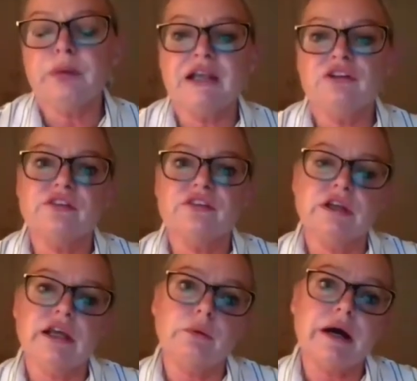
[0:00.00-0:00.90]
patients
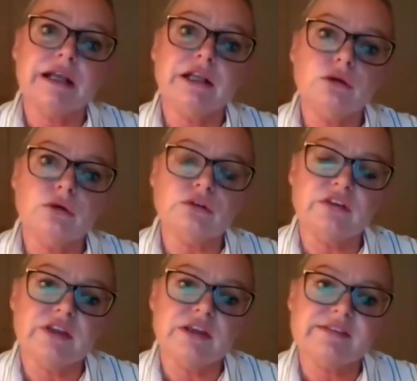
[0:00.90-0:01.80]
and how I looked
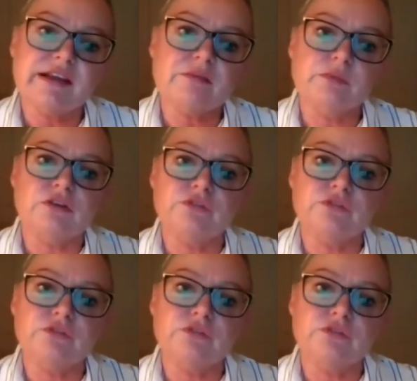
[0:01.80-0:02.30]
at the assessment